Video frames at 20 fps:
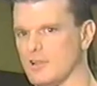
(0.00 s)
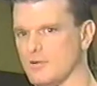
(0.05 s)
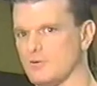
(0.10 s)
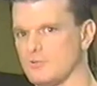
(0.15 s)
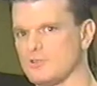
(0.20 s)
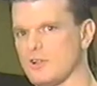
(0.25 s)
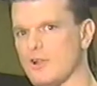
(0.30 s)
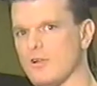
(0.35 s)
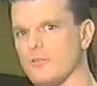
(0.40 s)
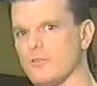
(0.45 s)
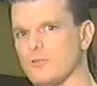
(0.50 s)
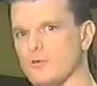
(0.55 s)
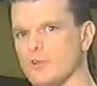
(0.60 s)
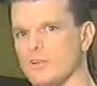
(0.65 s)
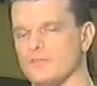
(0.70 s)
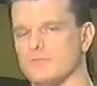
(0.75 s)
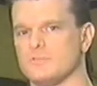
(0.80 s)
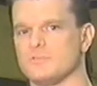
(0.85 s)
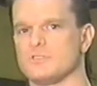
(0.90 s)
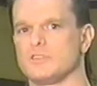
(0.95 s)
It was all
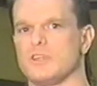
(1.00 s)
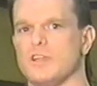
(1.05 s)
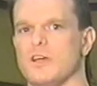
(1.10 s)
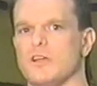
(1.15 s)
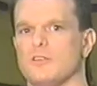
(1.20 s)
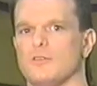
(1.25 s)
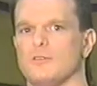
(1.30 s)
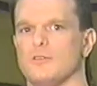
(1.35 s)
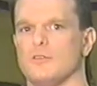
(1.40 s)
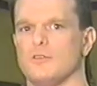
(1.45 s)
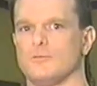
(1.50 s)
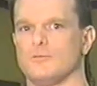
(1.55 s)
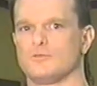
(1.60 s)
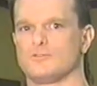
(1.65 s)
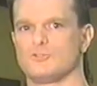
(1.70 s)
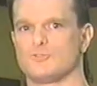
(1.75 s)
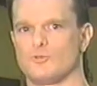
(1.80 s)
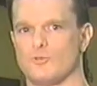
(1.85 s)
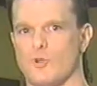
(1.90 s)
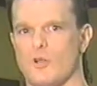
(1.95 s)
three of them together. It
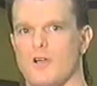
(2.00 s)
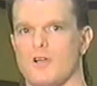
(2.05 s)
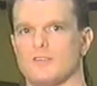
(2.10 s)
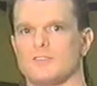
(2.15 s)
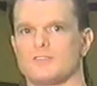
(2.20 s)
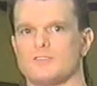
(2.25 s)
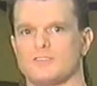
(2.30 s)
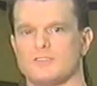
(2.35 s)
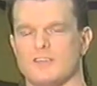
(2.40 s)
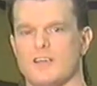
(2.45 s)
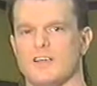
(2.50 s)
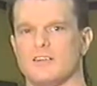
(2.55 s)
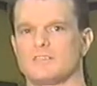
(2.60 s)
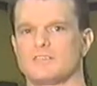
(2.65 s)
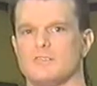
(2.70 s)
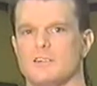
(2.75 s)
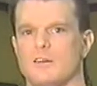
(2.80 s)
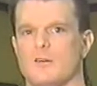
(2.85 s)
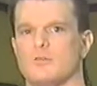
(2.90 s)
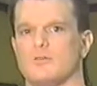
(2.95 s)
was drugs,
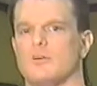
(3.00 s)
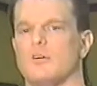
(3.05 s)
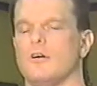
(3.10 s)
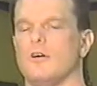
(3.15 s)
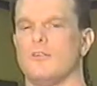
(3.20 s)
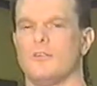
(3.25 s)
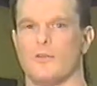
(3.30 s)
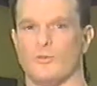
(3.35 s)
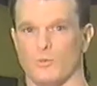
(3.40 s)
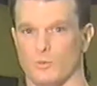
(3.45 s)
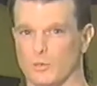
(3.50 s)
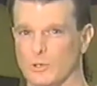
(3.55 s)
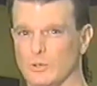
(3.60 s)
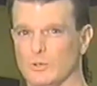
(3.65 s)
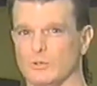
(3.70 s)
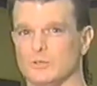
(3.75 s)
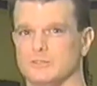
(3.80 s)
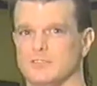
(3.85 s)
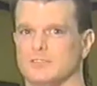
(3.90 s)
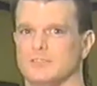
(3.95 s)
sex, and alcohol. They
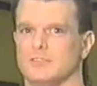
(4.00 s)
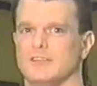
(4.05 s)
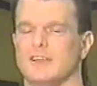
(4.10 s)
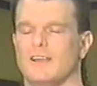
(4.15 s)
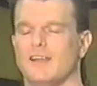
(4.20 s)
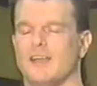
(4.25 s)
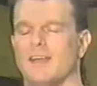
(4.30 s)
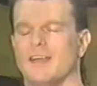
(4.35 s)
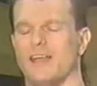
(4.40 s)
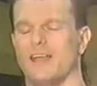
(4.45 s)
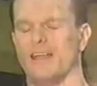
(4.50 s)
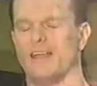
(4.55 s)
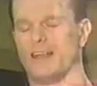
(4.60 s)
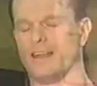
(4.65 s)
ruled. So,